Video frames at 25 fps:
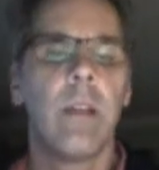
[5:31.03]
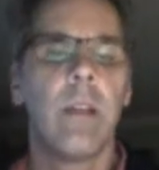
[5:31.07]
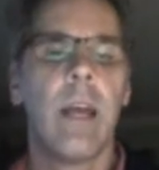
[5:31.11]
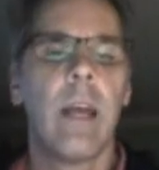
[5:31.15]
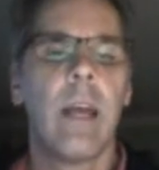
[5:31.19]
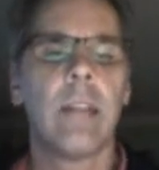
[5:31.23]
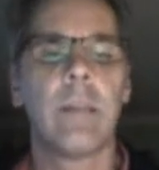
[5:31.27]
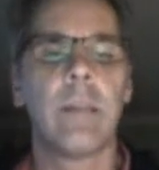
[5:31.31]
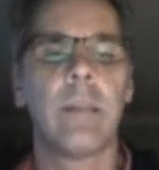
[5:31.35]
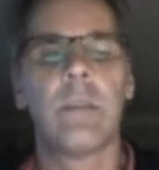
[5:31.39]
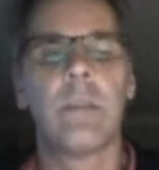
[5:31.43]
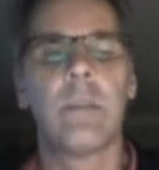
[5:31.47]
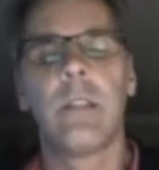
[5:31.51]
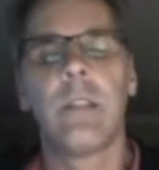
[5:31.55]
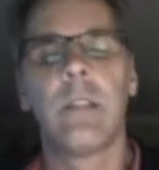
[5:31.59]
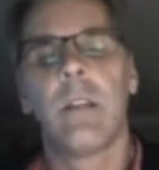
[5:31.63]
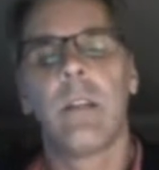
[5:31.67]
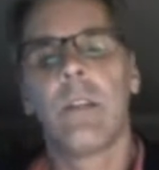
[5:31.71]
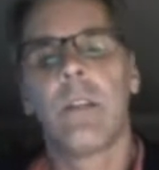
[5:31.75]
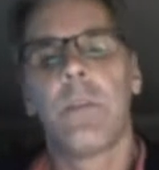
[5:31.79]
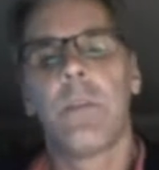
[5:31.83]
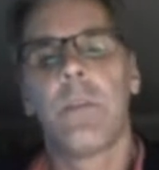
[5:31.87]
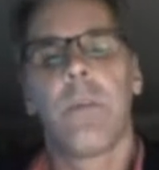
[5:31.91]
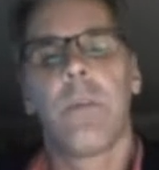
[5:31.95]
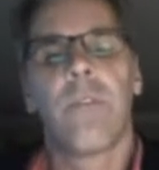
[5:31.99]
As I was
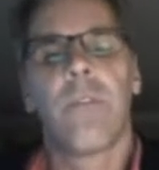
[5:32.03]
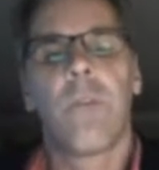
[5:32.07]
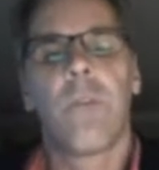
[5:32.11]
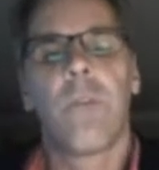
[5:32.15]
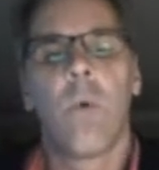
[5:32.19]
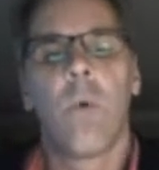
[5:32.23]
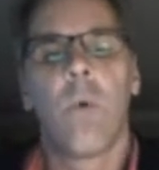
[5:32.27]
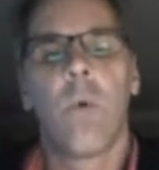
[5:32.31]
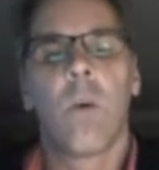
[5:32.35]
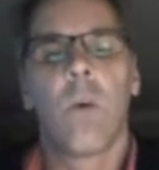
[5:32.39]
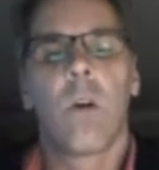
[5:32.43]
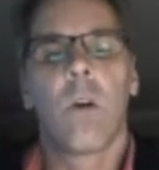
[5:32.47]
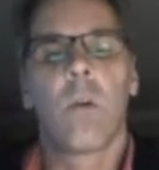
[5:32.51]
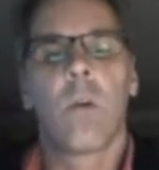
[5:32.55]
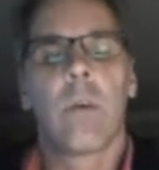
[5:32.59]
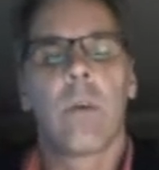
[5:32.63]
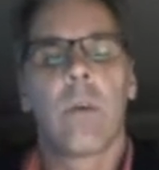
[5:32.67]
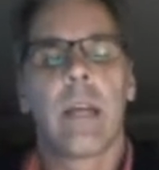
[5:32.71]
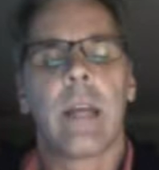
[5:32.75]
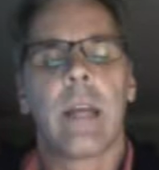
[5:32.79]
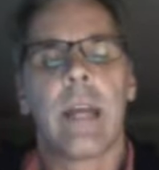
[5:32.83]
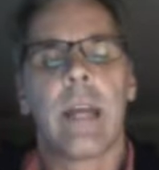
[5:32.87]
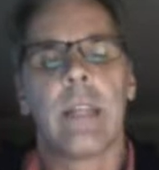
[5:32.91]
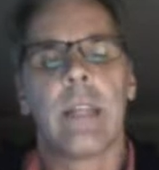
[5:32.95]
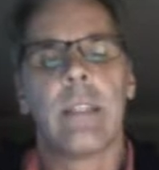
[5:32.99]
telling you before we
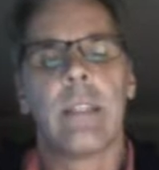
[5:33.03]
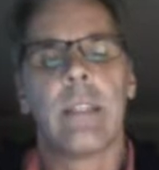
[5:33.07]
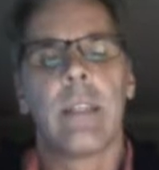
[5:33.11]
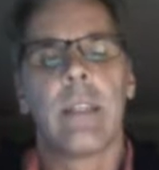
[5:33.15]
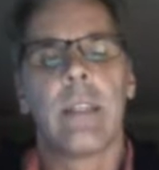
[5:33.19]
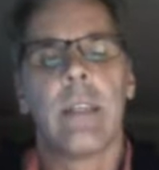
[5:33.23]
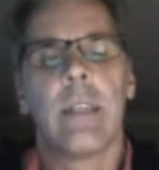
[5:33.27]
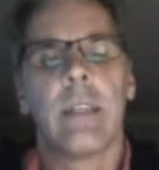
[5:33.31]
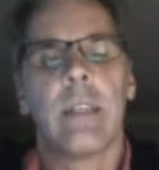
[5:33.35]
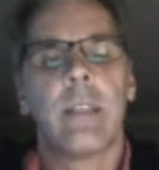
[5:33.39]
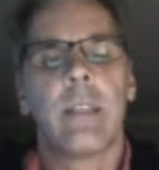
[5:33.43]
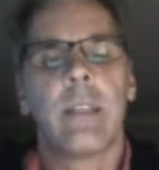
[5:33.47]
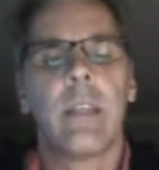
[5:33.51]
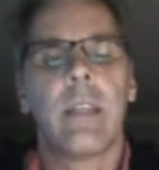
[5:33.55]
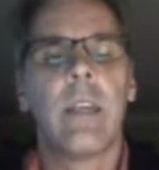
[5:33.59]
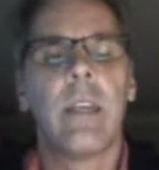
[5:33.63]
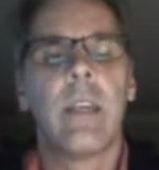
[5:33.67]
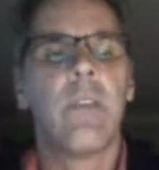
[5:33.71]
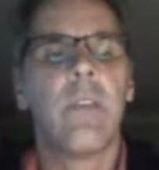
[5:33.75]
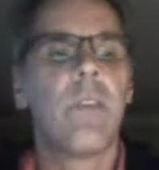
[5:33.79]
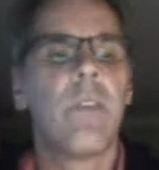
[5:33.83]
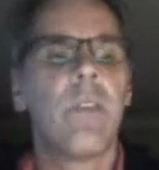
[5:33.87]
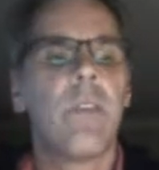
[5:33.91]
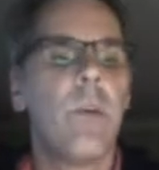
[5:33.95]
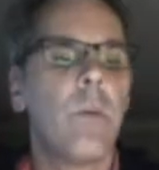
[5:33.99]
got into this,
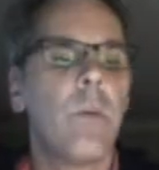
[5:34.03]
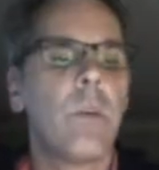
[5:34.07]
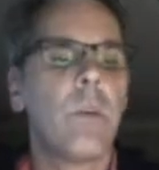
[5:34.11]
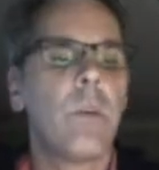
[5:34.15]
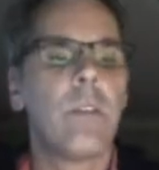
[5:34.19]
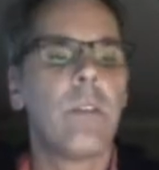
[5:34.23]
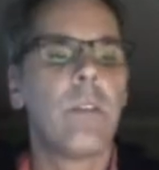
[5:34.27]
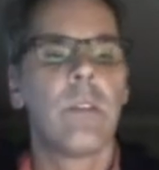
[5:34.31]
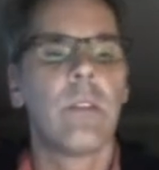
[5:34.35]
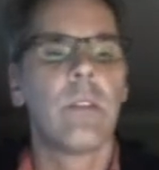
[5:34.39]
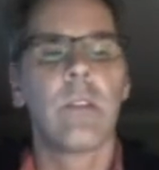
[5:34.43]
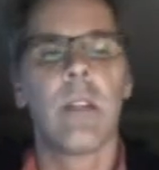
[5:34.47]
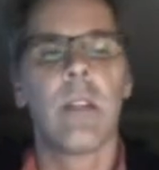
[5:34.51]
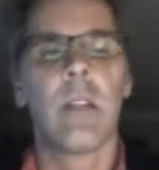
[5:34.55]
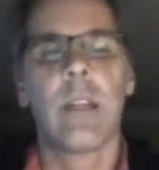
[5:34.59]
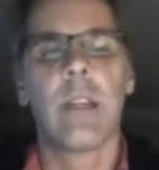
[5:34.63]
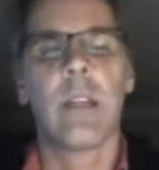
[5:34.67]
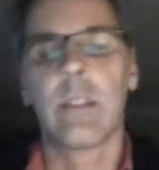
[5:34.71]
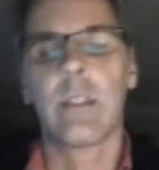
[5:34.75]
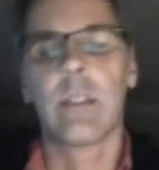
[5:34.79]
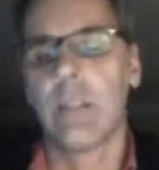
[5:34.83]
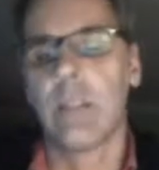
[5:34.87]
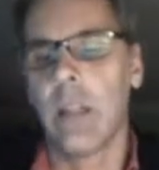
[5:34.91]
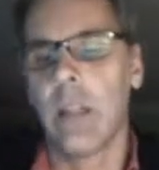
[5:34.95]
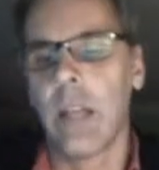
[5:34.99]
if you were to select
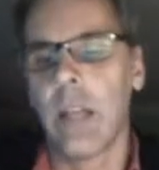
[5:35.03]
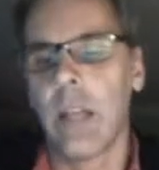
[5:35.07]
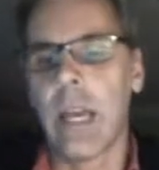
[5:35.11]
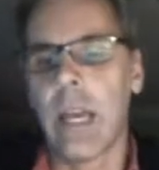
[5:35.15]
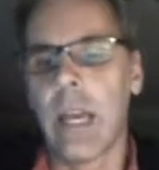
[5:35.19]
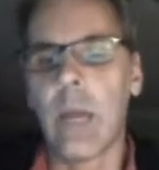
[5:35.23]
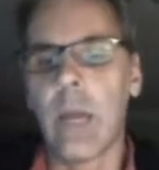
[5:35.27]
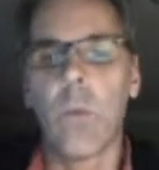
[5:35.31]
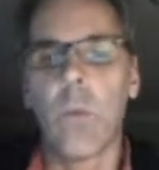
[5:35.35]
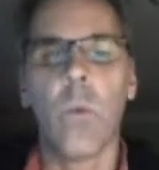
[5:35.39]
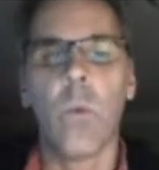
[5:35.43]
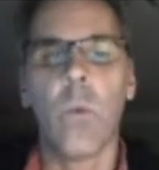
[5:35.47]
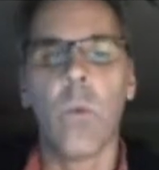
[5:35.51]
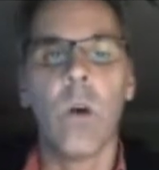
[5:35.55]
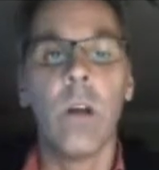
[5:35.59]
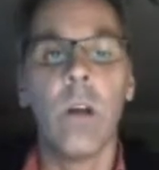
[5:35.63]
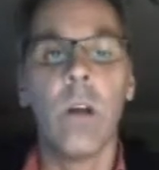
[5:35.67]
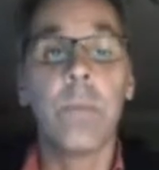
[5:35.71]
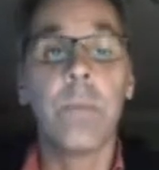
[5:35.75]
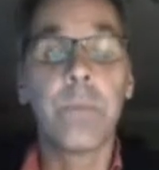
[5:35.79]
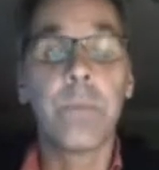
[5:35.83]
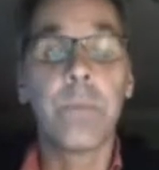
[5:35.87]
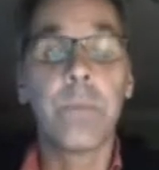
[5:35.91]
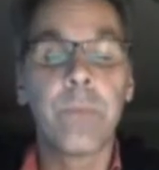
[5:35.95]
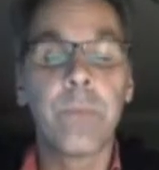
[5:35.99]
cell
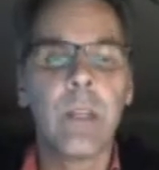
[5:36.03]
A1